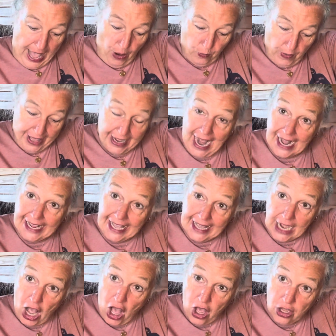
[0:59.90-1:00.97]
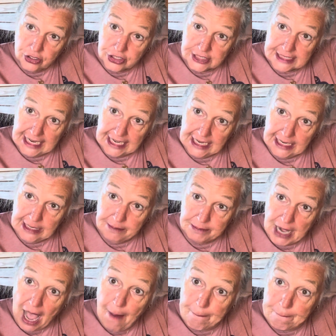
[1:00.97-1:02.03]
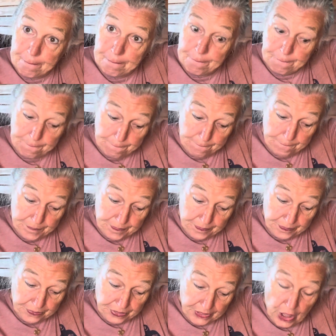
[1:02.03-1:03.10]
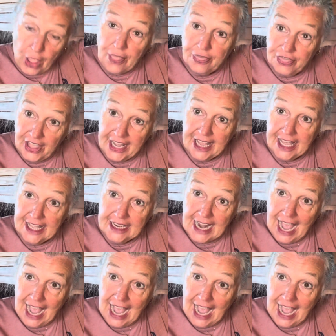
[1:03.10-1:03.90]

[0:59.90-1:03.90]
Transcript: When I get all steamed up, then